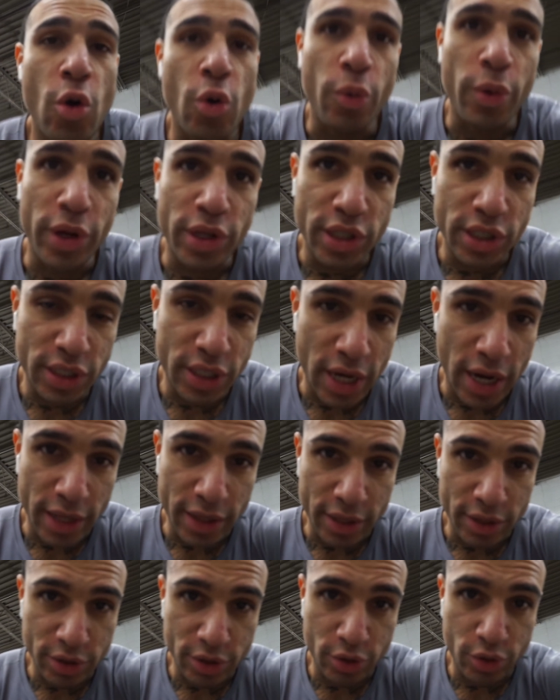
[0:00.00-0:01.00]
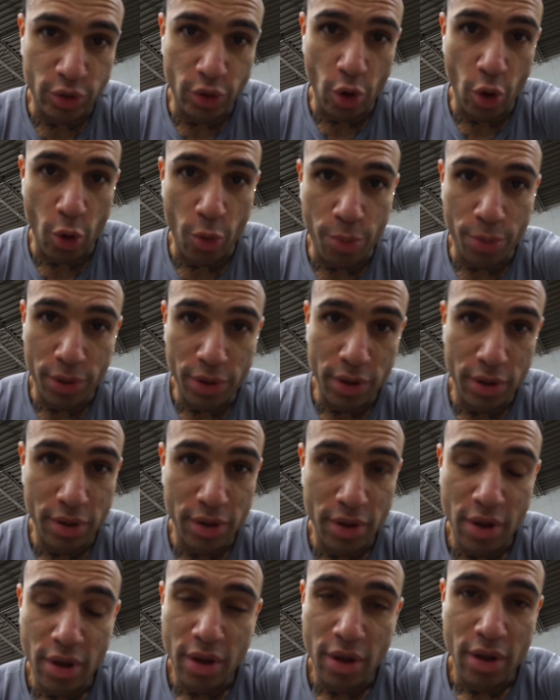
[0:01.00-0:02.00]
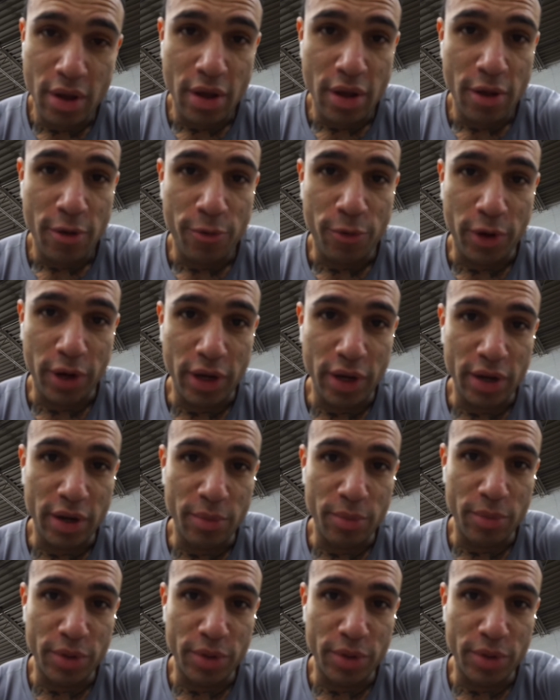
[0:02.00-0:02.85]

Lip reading: We just got this dope freaking